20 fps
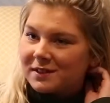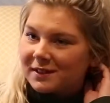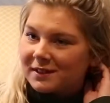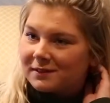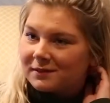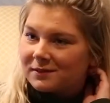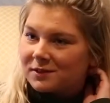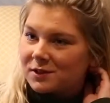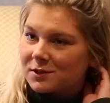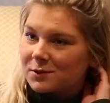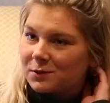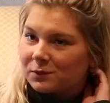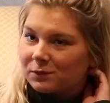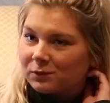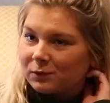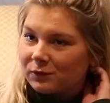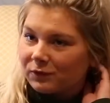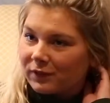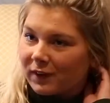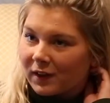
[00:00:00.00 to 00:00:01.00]
He just
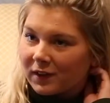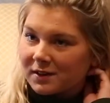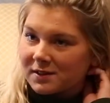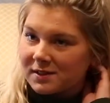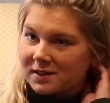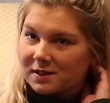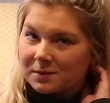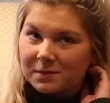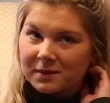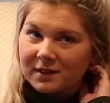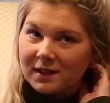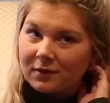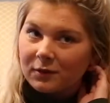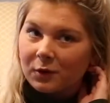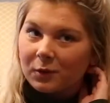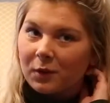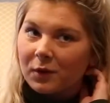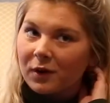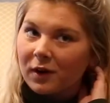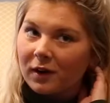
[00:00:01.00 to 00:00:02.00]
fell asleep and
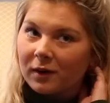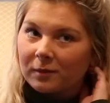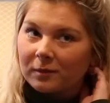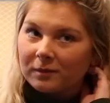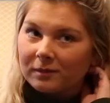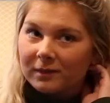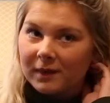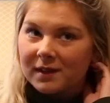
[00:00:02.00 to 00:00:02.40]
never woke up,